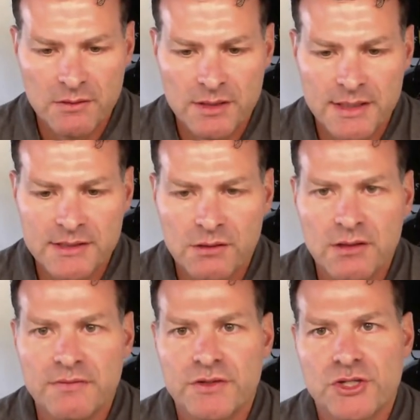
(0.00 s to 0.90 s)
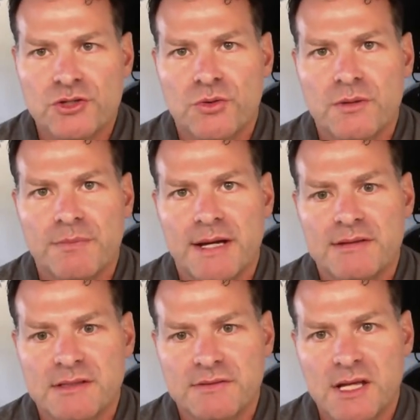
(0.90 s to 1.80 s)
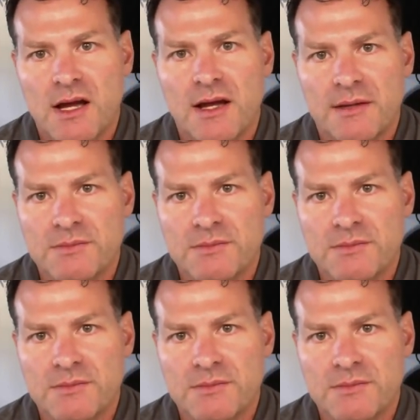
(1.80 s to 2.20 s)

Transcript: it's only for short bouts of time.